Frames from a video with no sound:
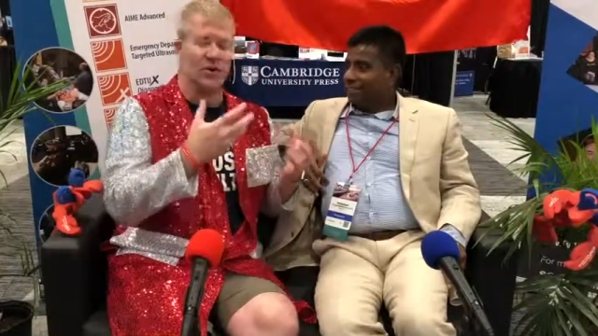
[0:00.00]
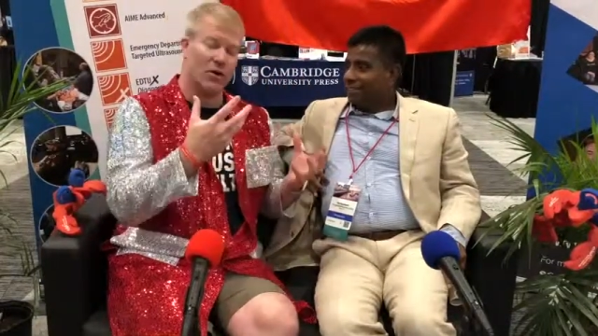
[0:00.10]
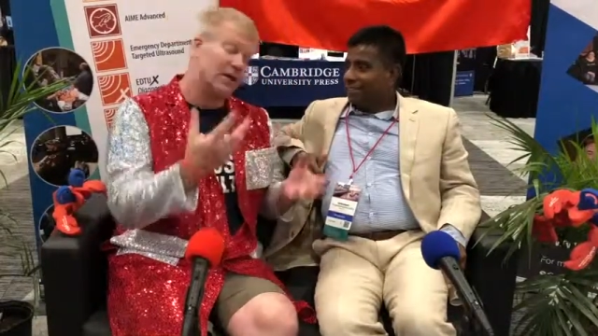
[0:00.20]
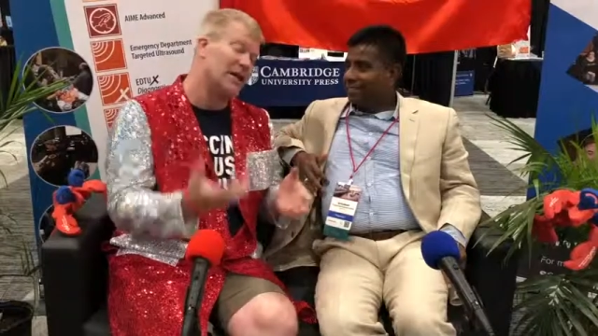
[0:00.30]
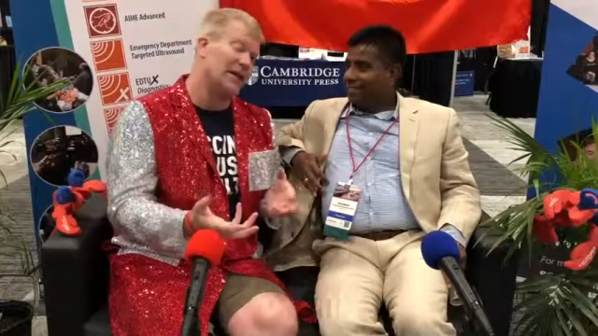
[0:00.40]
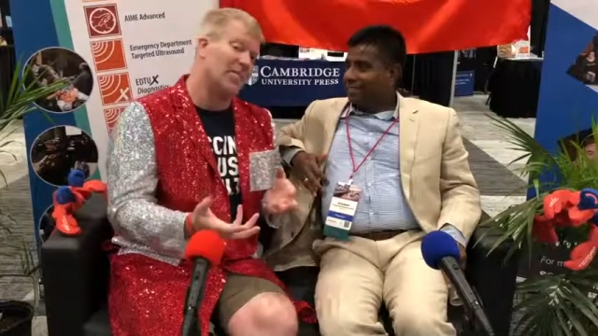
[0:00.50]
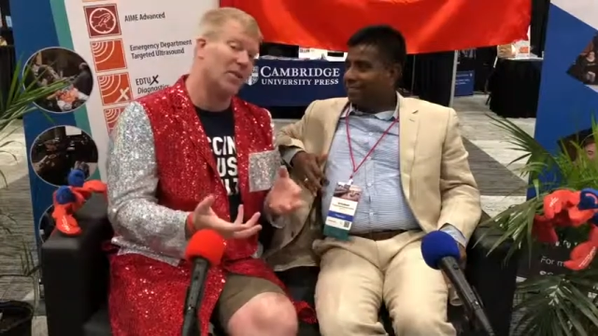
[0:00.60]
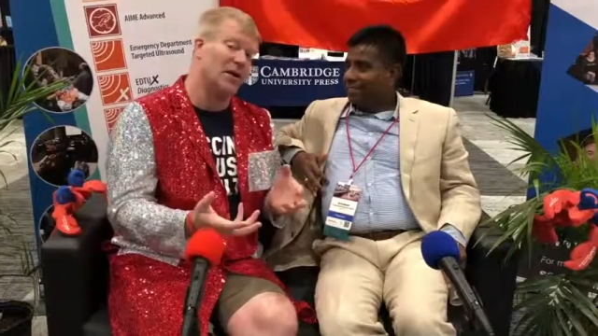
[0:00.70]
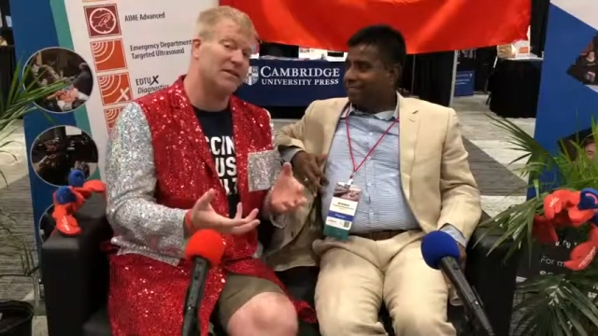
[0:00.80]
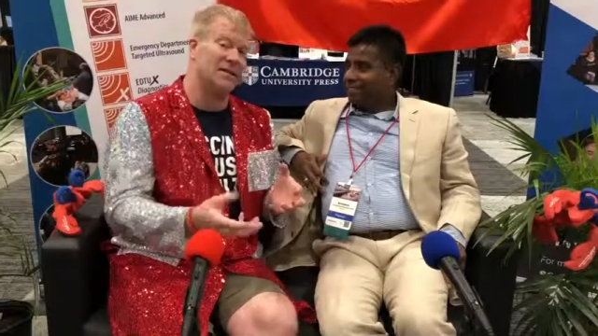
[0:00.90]
Speaker 1: critically
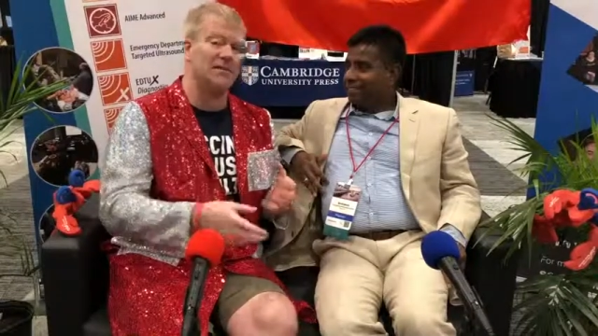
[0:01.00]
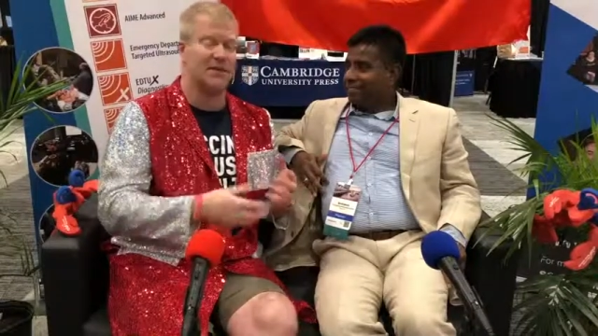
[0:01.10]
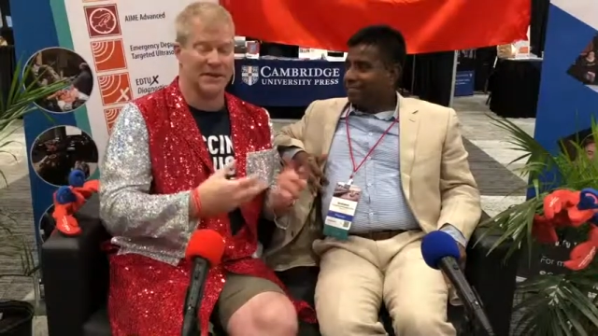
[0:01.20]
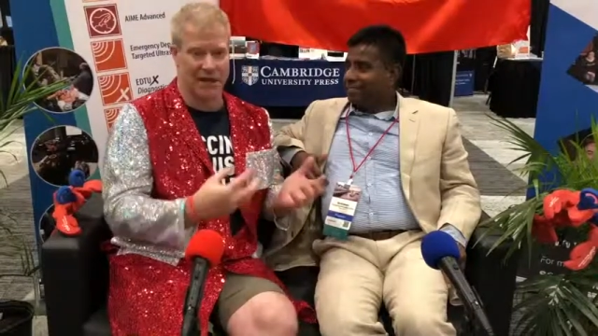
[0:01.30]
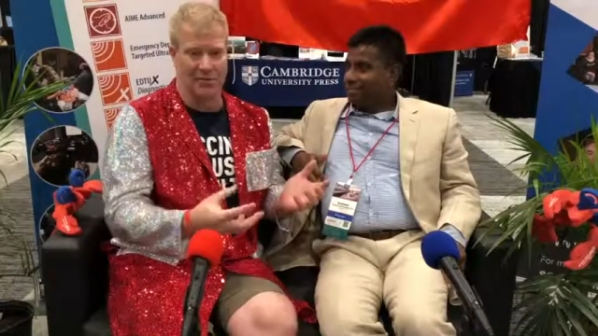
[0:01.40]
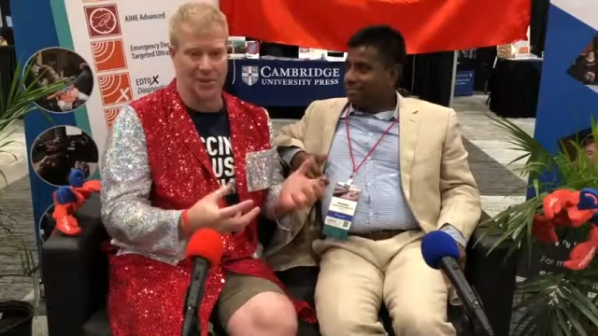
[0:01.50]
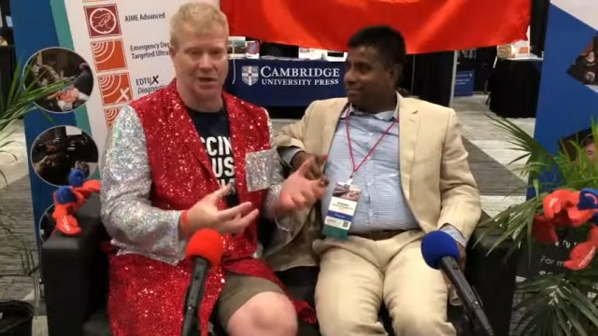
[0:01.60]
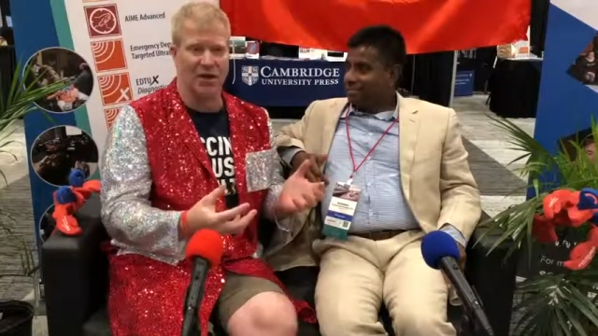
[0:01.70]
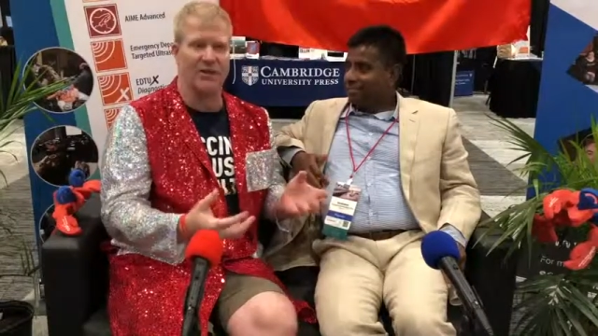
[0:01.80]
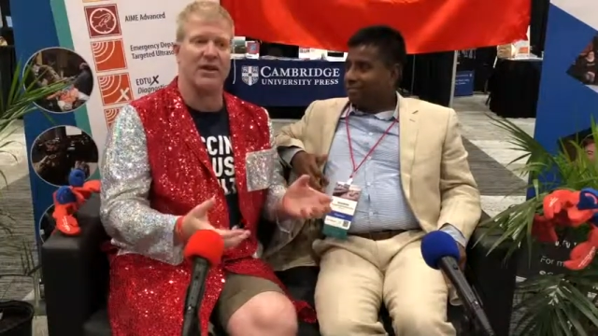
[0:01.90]
appraise it, be
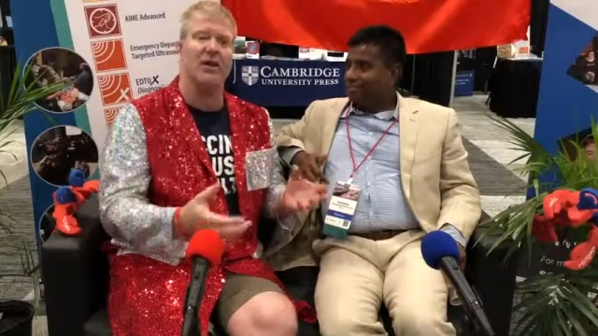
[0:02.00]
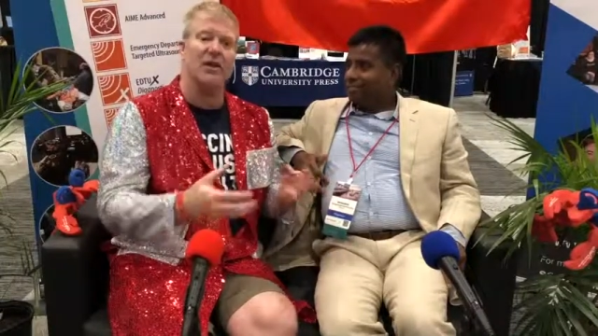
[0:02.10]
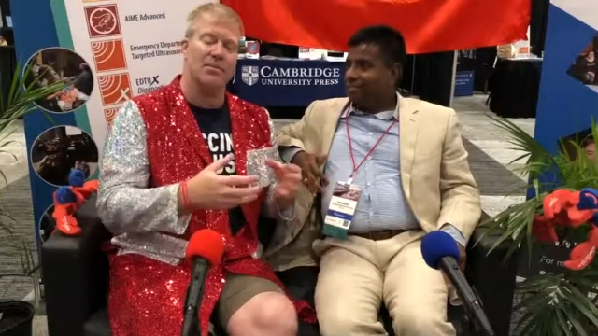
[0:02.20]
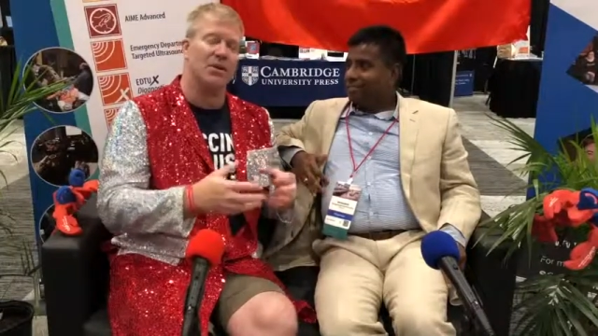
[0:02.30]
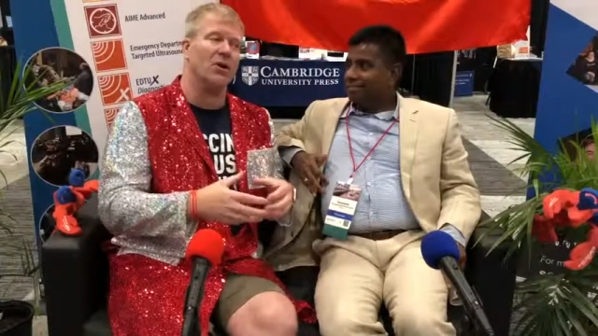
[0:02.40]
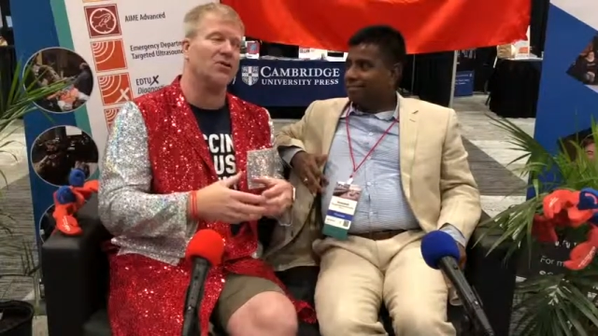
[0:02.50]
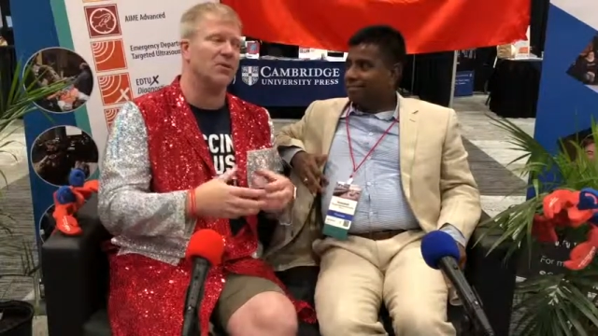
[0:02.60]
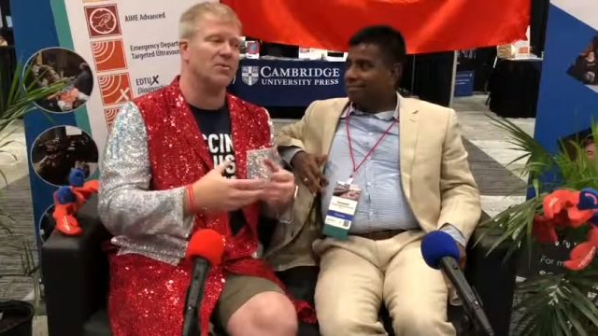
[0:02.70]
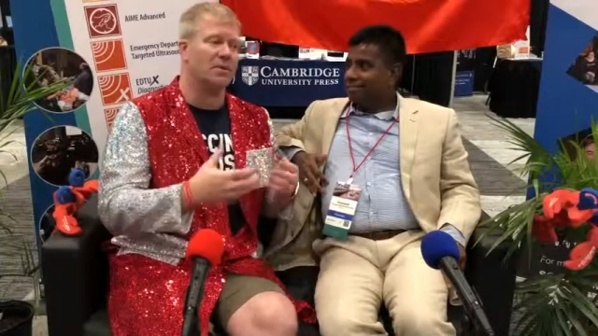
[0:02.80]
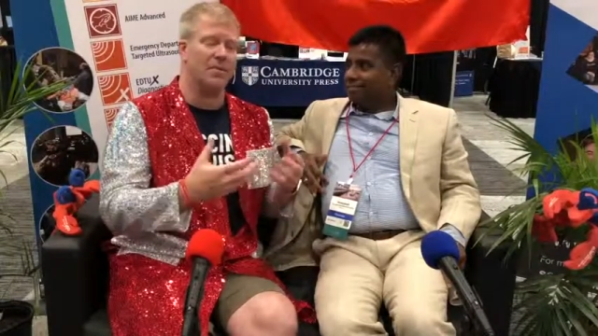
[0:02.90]
skeptical of it, but
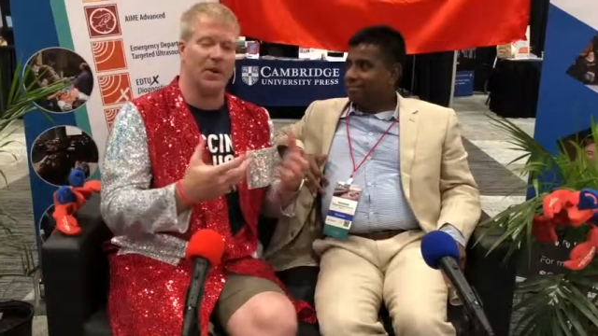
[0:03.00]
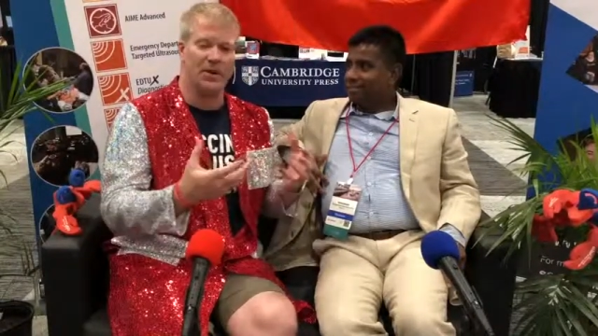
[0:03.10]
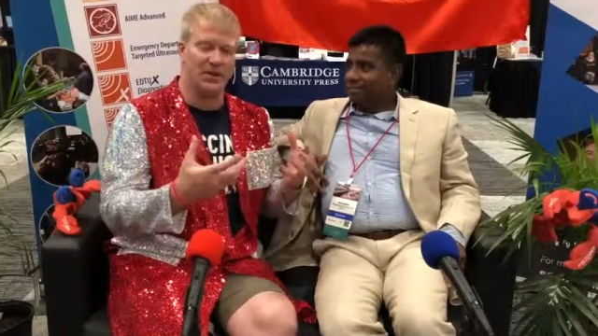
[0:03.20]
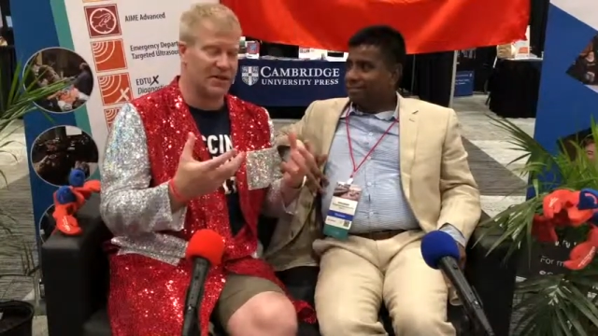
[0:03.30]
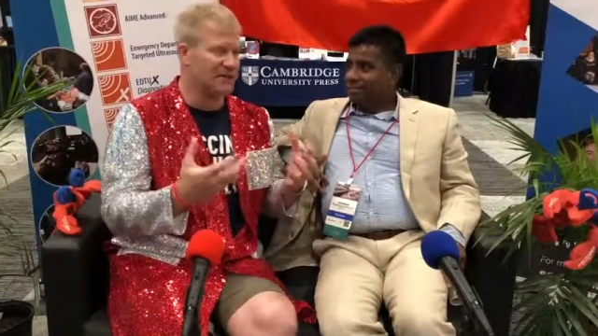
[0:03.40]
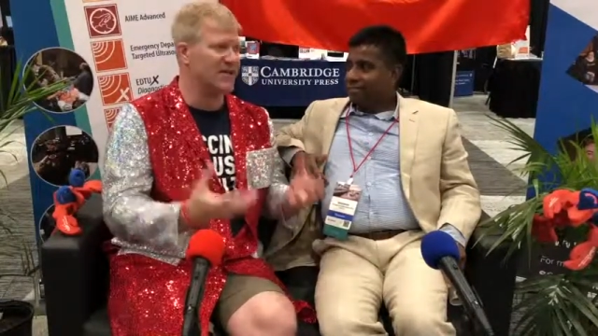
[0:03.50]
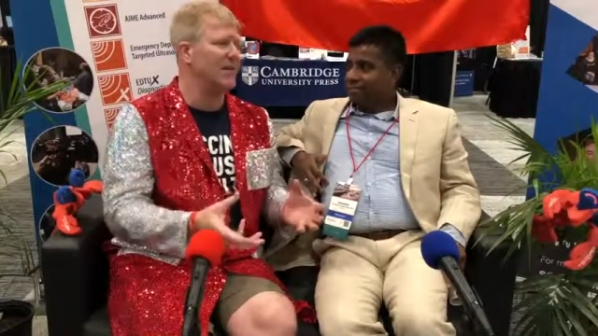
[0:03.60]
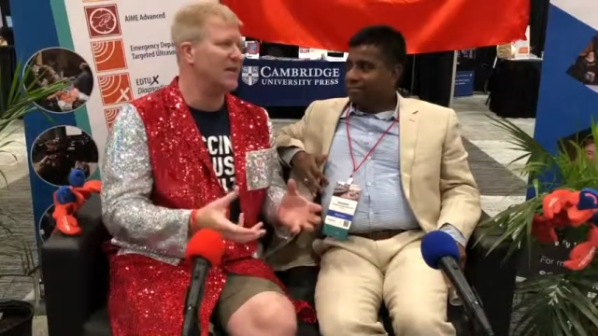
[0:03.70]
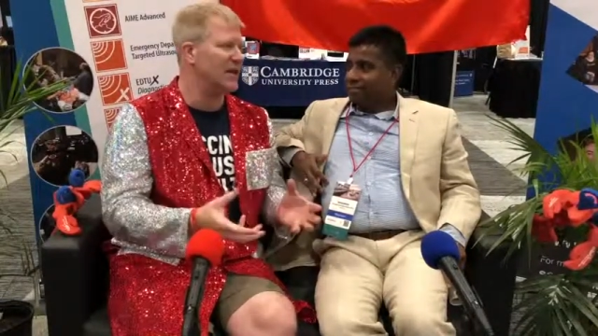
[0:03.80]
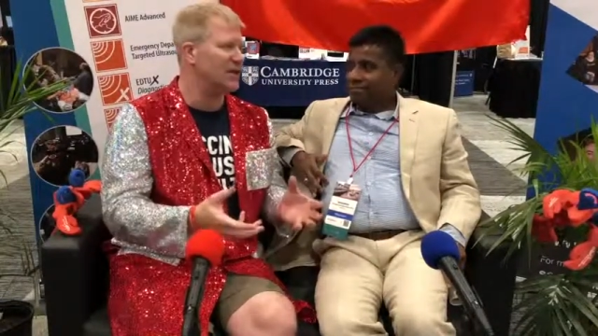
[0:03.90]
also be part of the
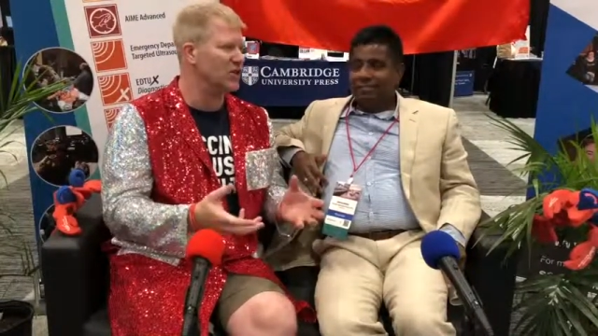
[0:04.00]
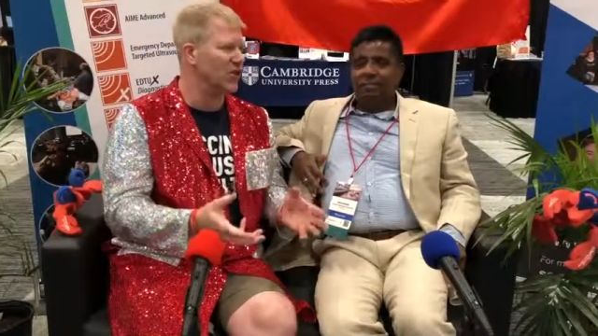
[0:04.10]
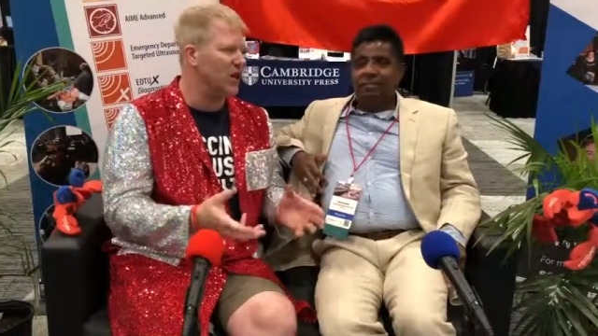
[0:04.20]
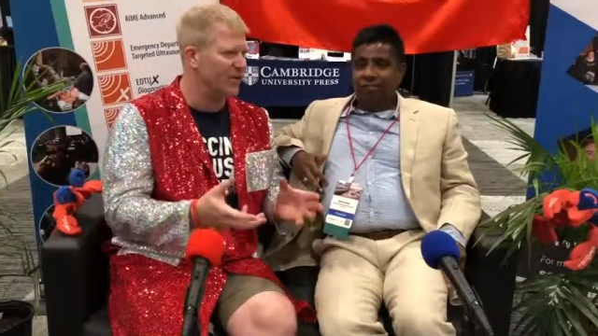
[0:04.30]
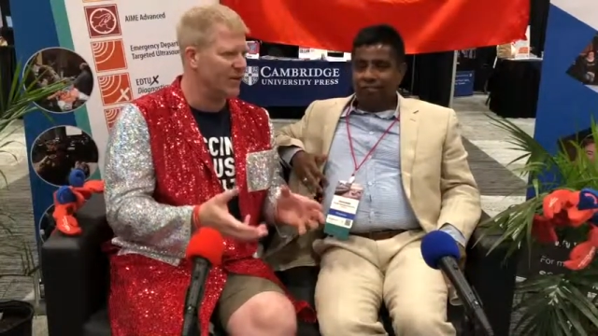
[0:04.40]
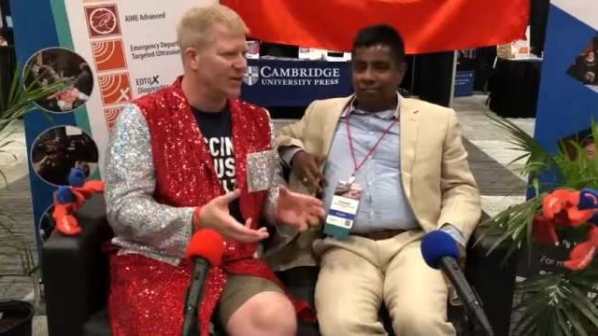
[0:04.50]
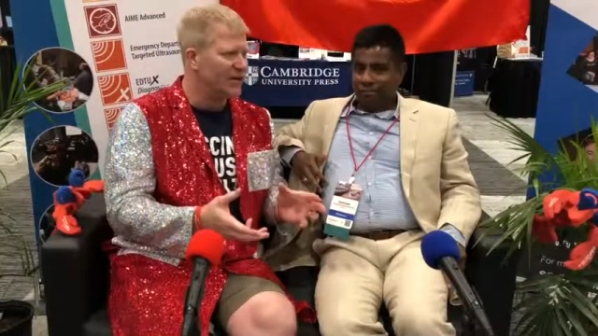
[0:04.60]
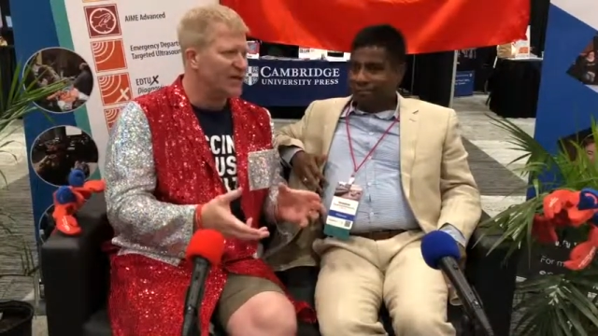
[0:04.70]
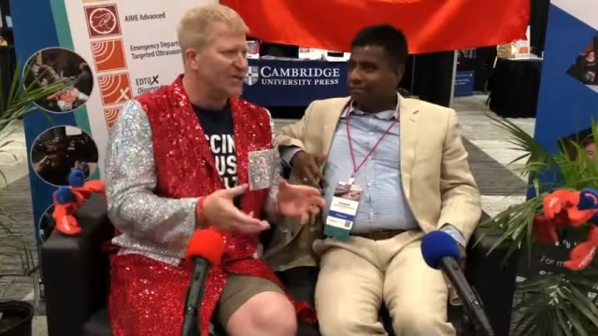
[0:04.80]
dissemination of it.